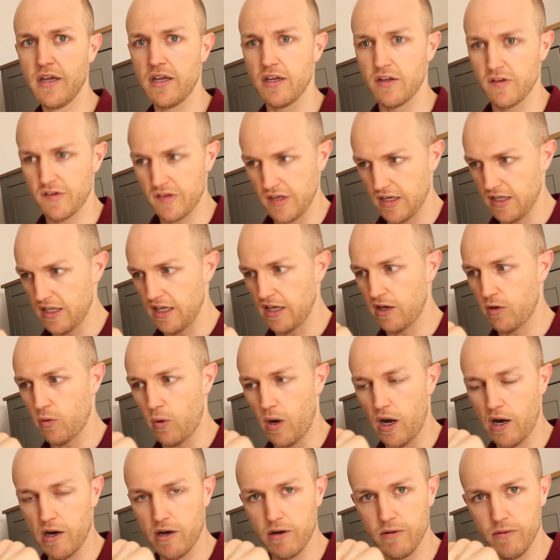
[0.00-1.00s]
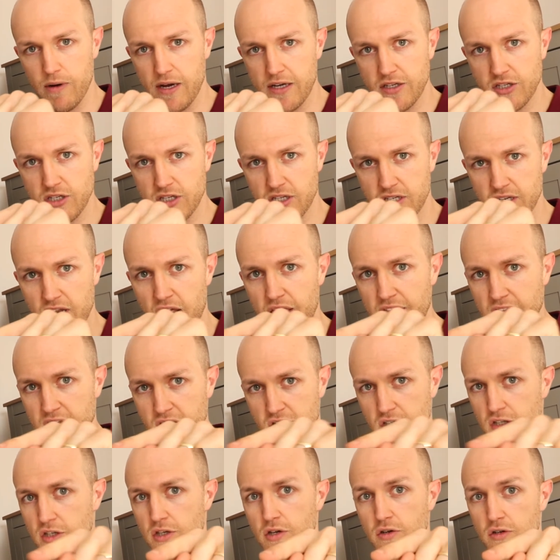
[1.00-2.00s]
you see the inquiry rates just like
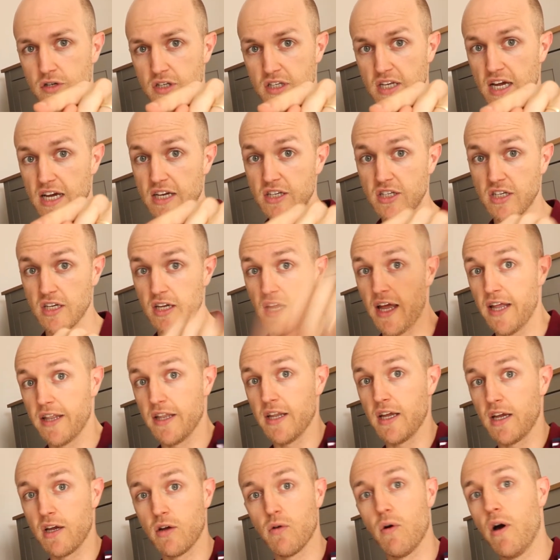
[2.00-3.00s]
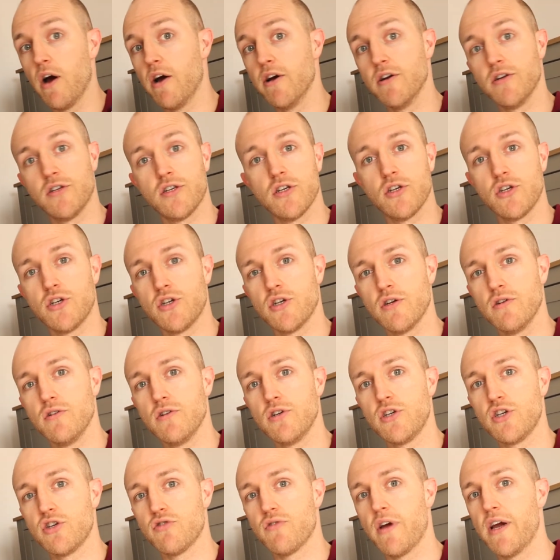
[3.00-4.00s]
this, and do staging and the inquiries just shoot
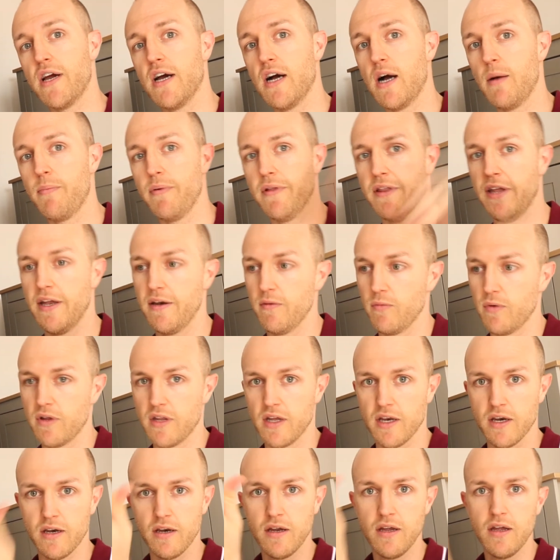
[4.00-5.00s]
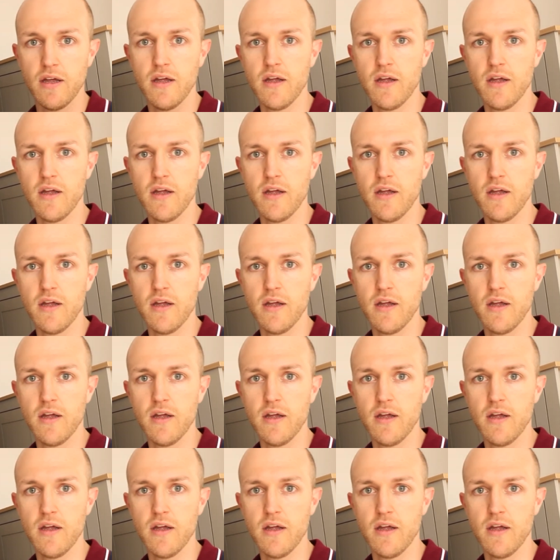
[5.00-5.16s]
straight up, and then within